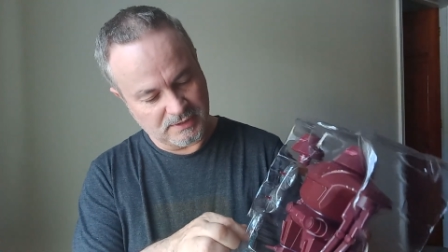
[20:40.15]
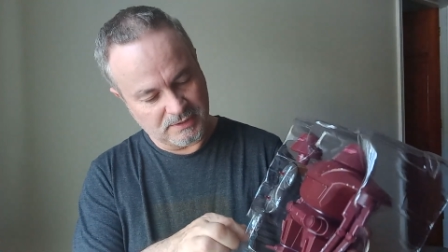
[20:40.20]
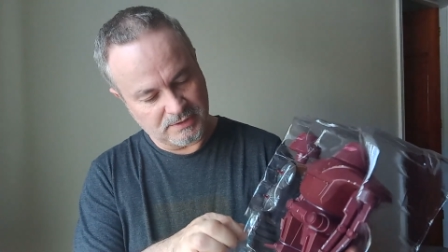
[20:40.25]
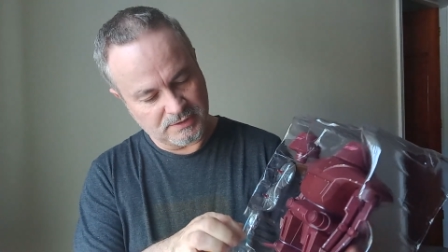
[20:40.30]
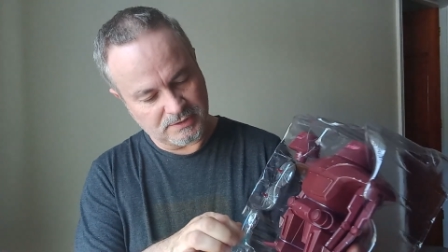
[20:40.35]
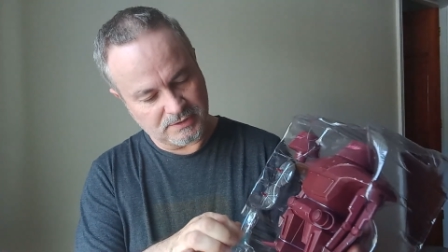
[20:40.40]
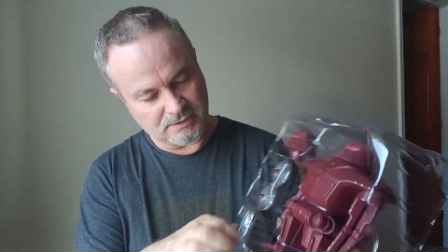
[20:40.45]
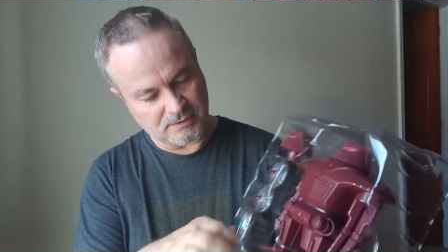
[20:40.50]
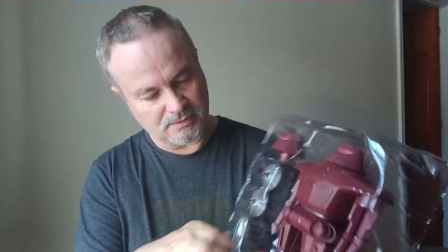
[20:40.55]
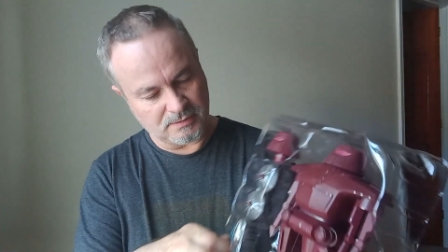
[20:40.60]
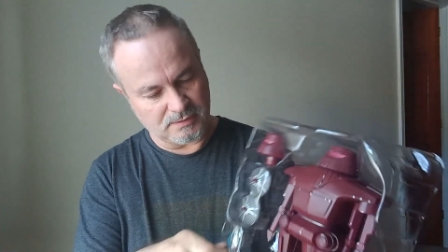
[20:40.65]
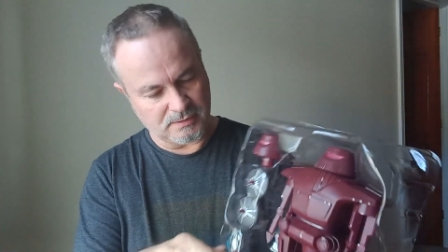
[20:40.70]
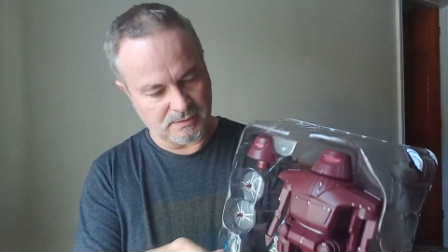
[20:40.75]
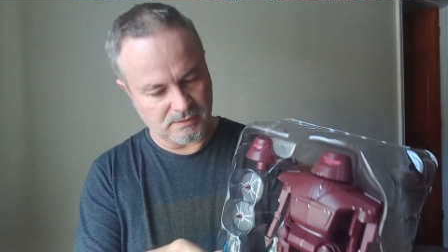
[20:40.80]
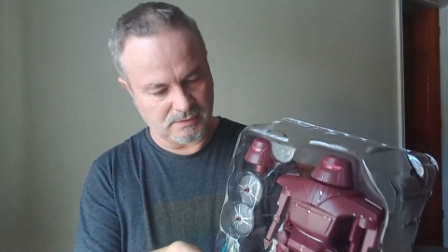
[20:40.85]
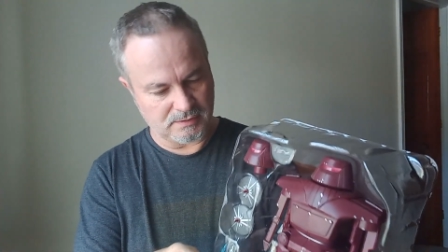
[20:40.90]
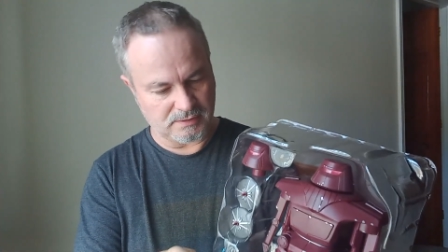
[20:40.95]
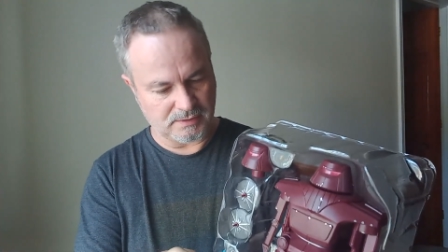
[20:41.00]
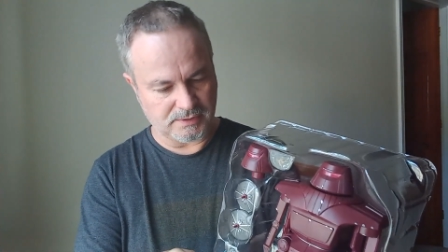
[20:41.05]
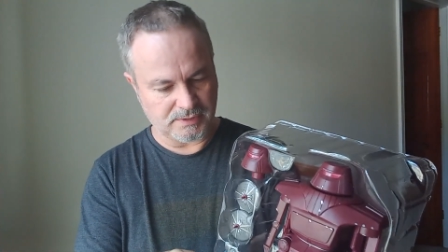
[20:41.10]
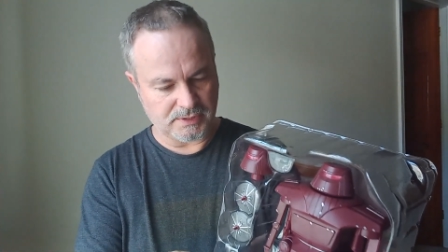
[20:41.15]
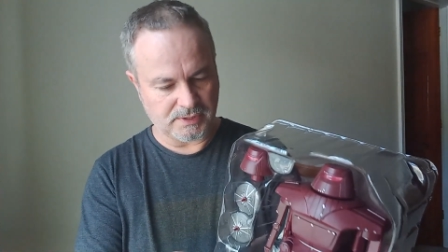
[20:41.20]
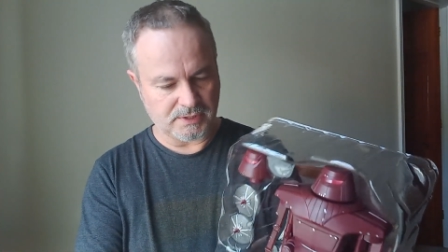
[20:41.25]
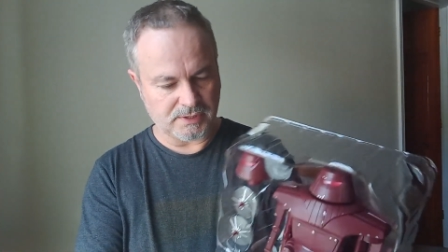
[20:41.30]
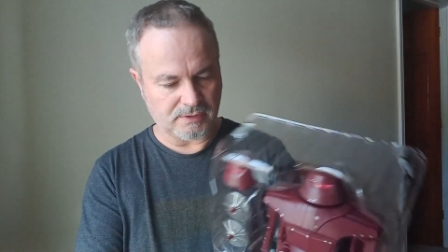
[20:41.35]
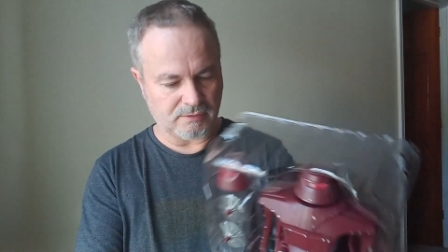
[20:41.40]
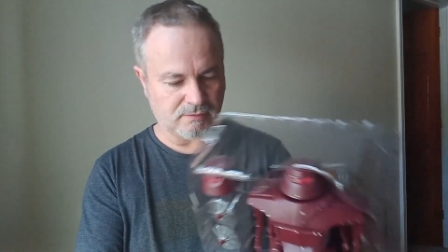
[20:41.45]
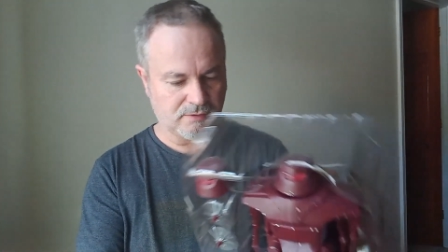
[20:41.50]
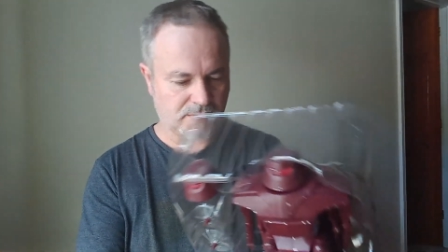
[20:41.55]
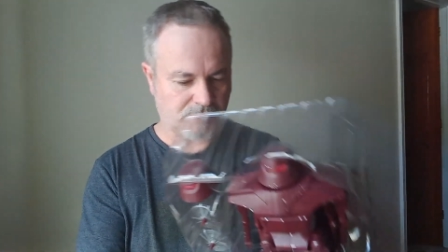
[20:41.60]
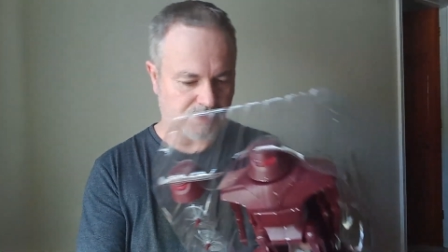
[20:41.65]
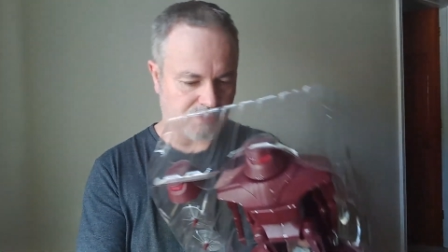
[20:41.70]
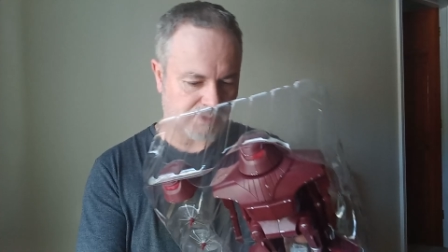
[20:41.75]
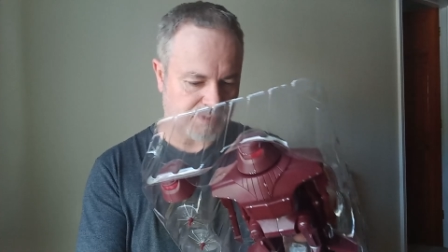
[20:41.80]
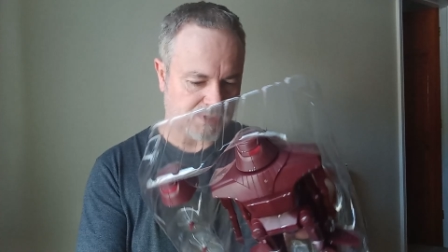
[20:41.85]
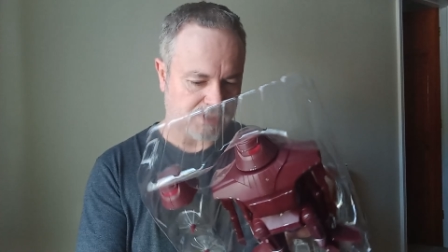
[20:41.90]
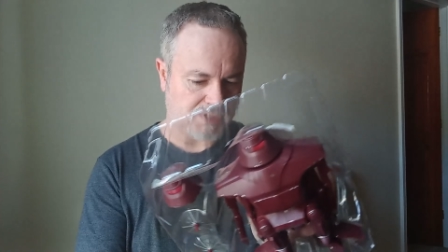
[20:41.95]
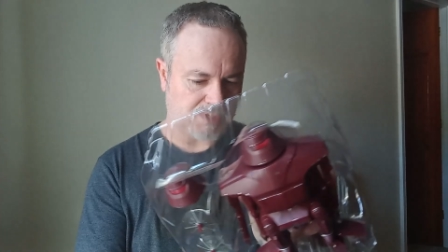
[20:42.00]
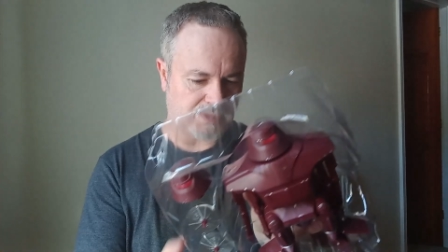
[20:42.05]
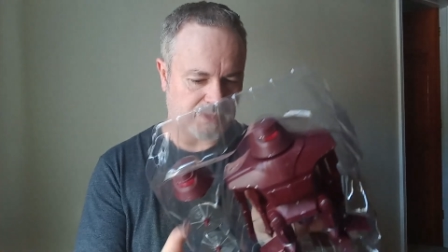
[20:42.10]
so I think I'd rather
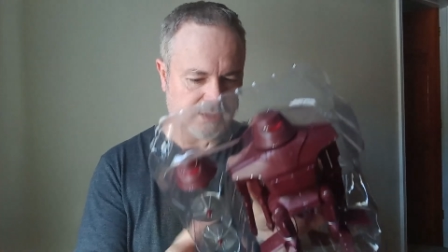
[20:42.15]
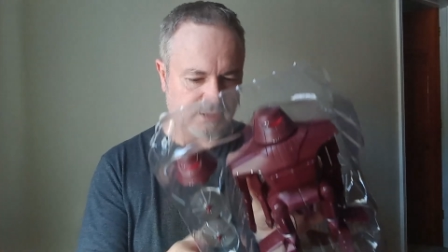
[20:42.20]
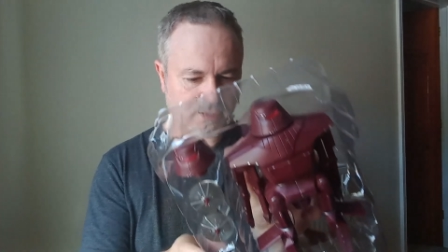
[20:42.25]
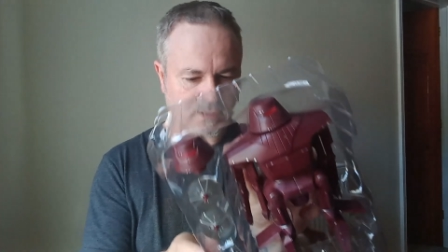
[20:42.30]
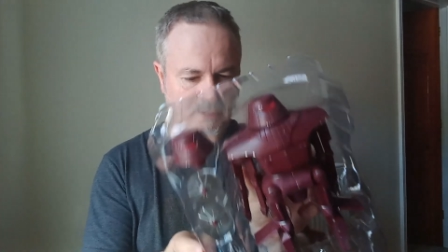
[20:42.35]
they